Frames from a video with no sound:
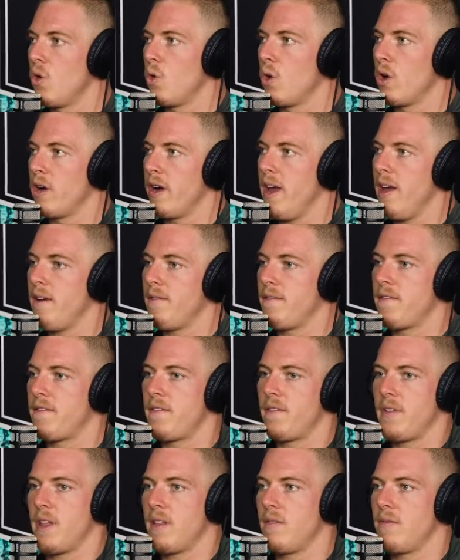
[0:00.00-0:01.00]
or
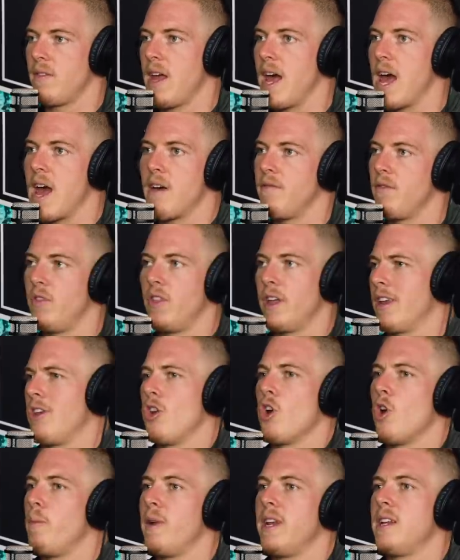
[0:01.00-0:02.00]
if ev like
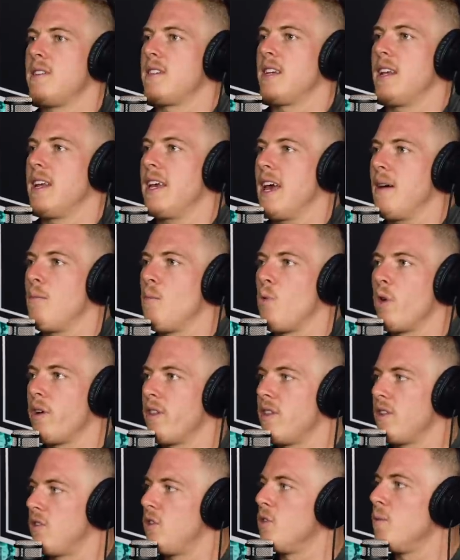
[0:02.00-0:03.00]
nobody's going to get
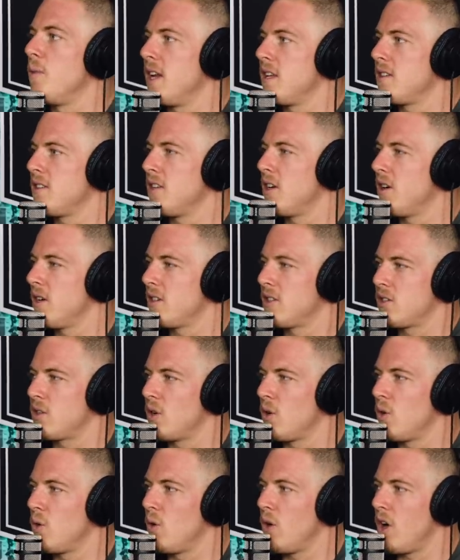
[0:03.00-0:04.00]
more than two minutes. You know, it's
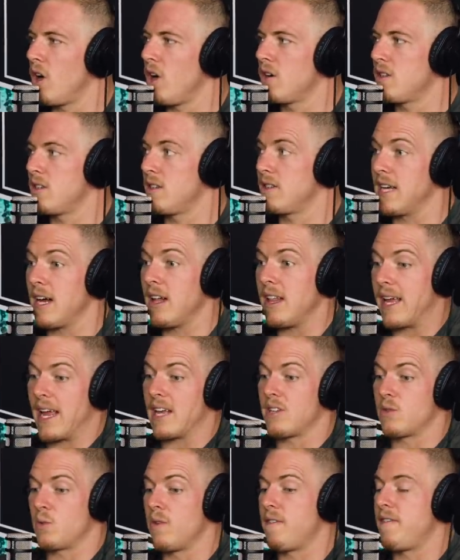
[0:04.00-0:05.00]
so hard to tell. I
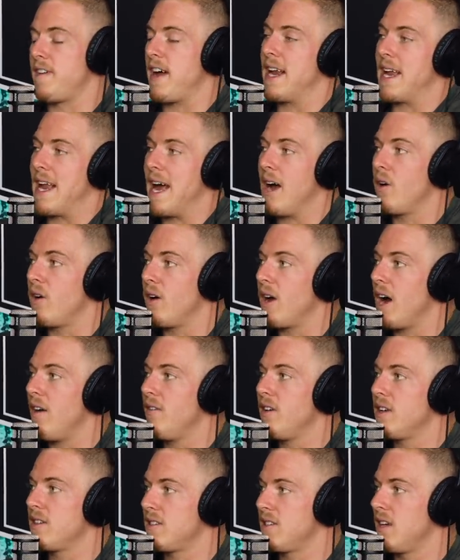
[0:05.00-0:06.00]
guess we'll find out
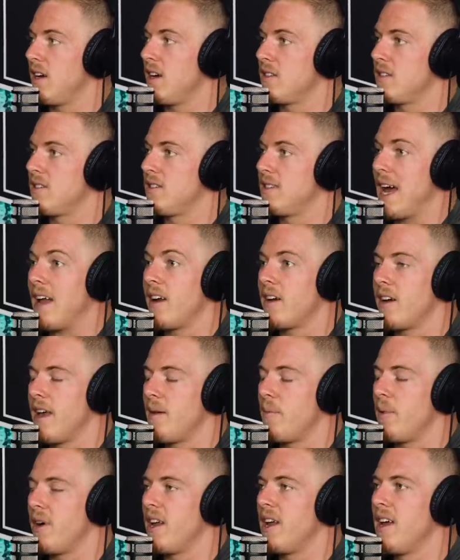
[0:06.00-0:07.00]
obviously yeah. on
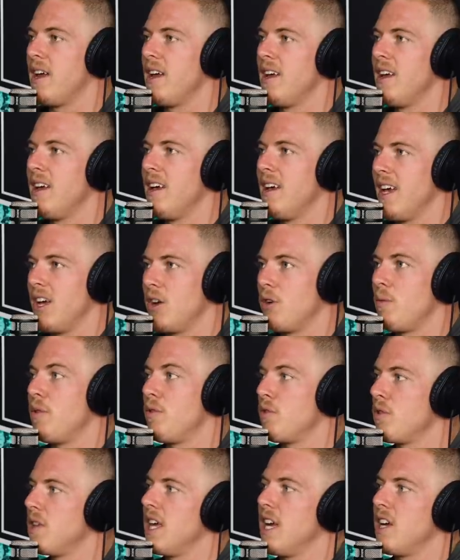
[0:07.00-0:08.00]
Saturday, but it'll
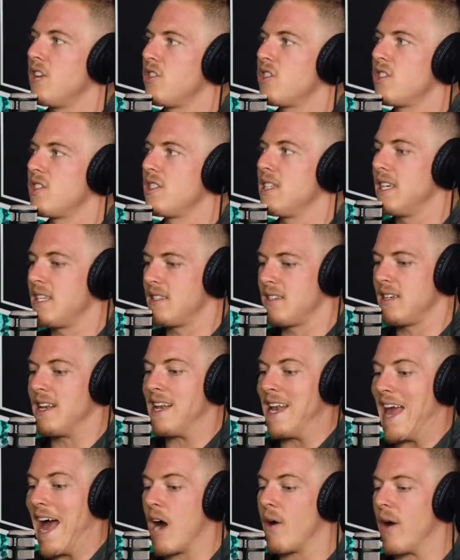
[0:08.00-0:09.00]
be really interesting to
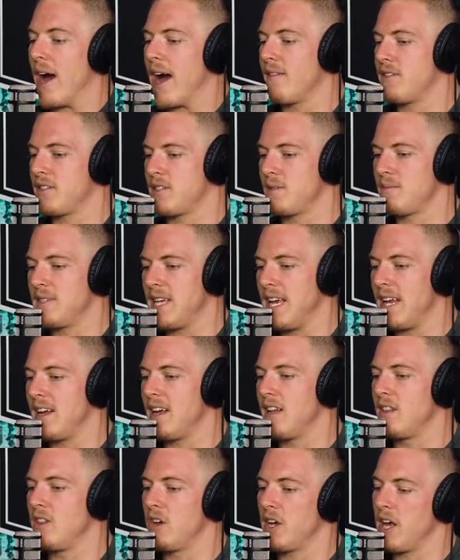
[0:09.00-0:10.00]
now have some
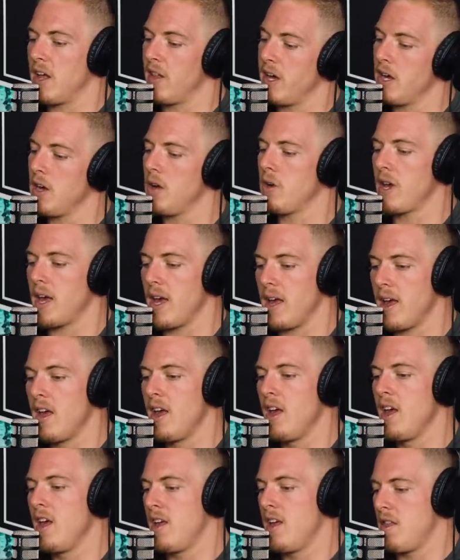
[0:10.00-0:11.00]
data and look at like, okay,
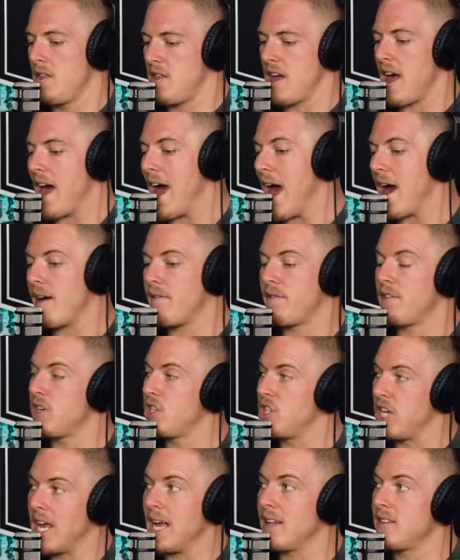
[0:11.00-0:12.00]
the
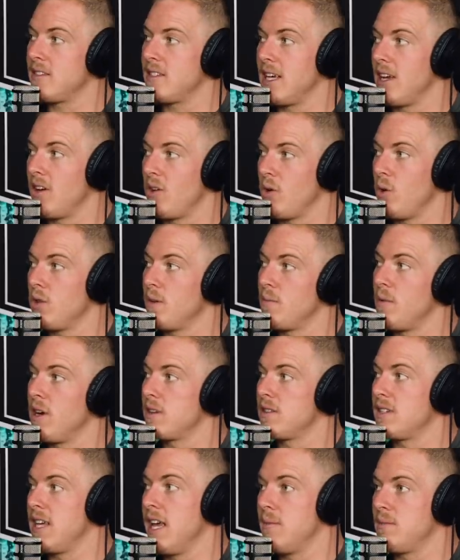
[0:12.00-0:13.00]
average handstand hold
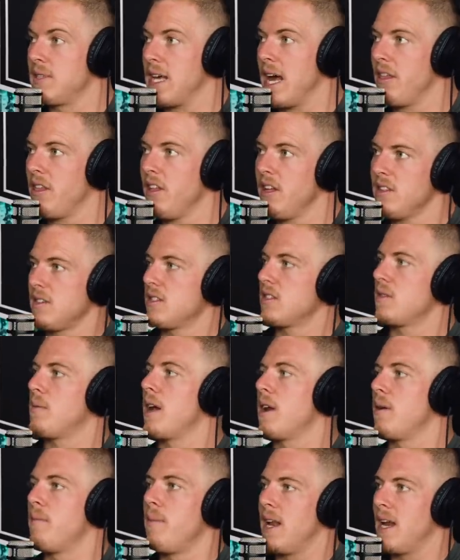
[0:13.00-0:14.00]
amongst games athletes is
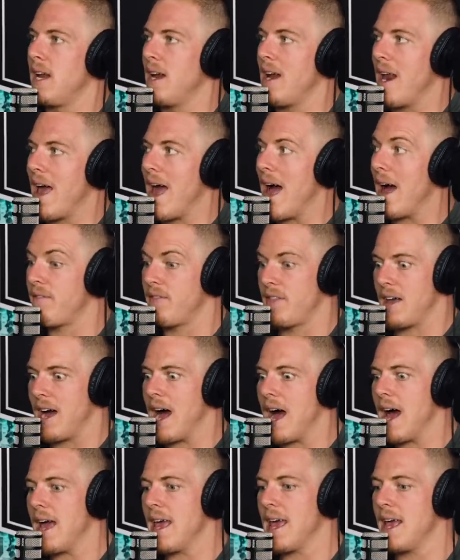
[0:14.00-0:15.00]
about a minute and a half. The
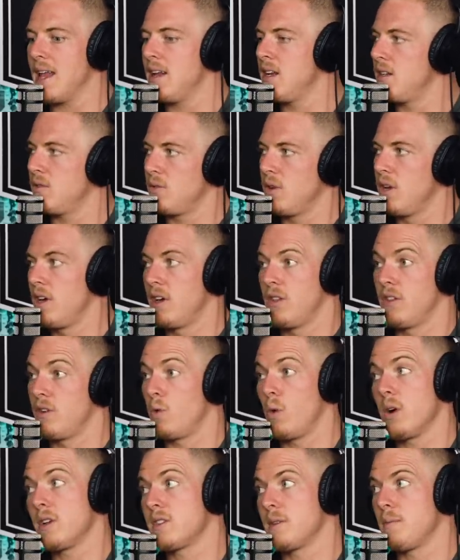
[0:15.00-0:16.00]
high end,
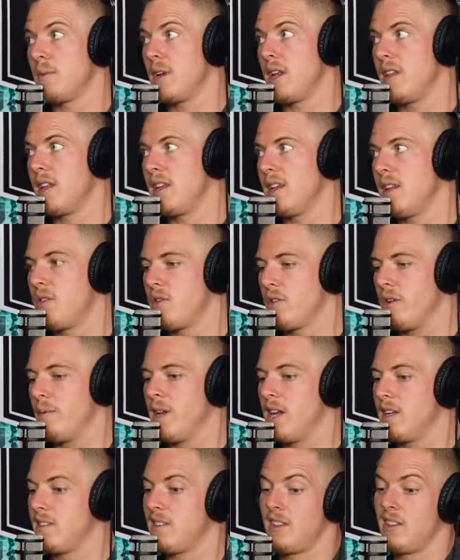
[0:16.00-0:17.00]
there was somebody that did three
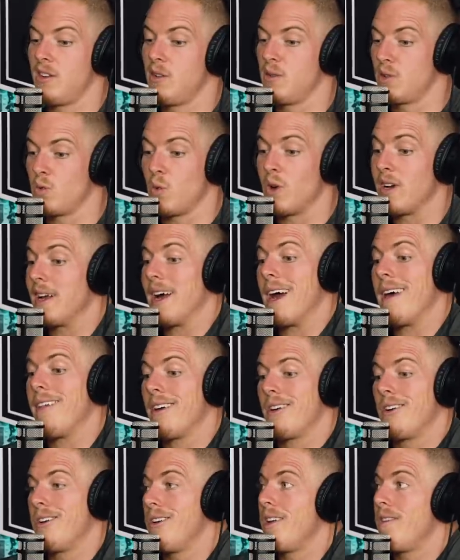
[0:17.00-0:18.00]
minutes and there was one guy
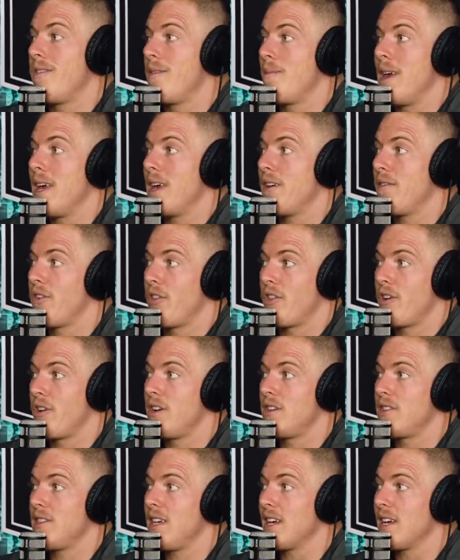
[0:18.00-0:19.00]
that couldn't even make it for thirty